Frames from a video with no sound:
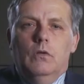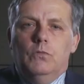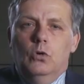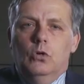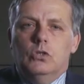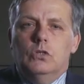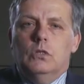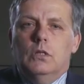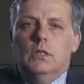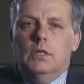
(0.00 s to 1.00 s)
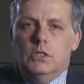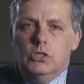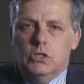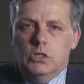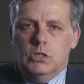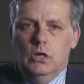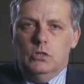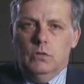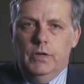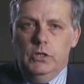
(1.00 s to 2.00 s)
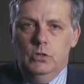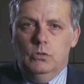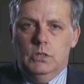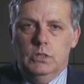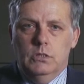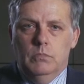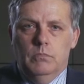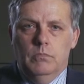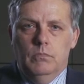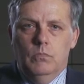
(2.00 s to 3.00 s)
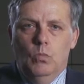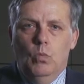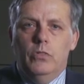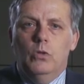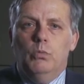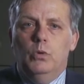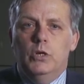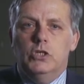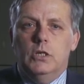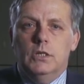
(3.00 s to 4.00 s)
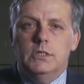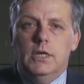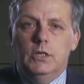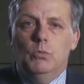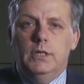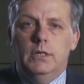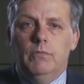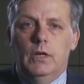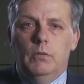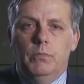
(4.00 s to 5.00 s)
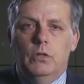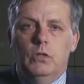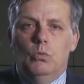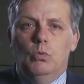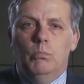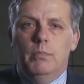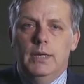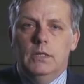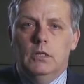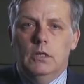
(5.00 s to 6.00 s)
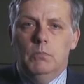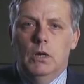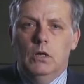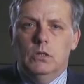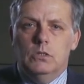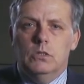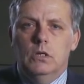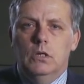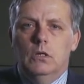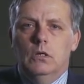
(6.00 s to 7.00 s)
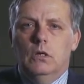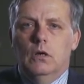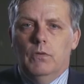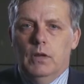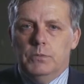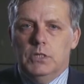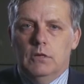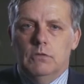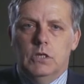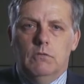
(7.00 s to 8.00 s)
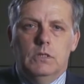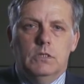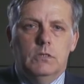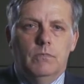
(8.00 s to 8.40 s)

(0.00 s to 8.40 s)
Of course, this is just the start of a new system, one that we wish to continually develop that will meet the demands of club secretaries.